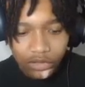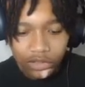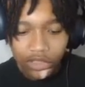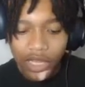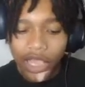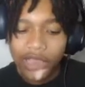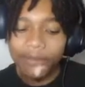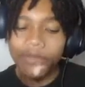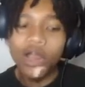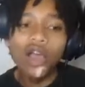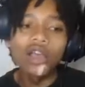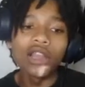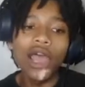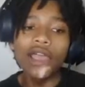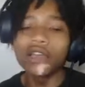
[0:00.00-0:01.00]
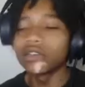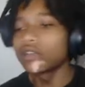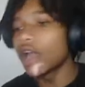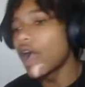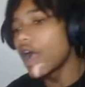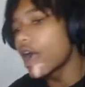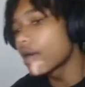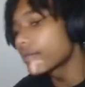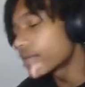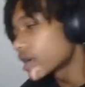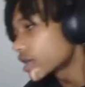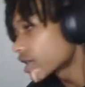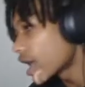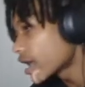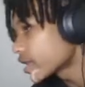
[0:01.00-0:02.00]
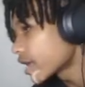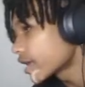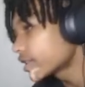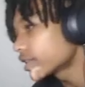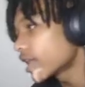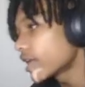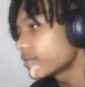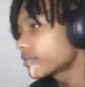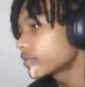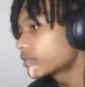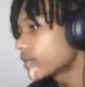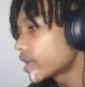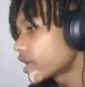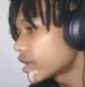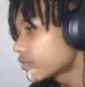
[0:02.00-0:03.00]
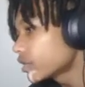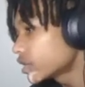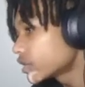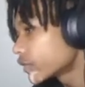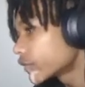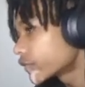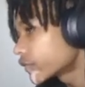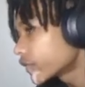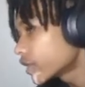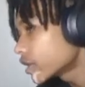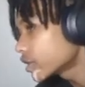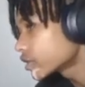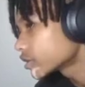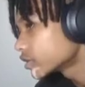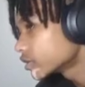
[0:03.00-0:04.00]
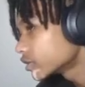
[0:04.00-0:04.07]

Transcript: Like, bro, like, nah, bro. Like, like, like, man, what the fuck?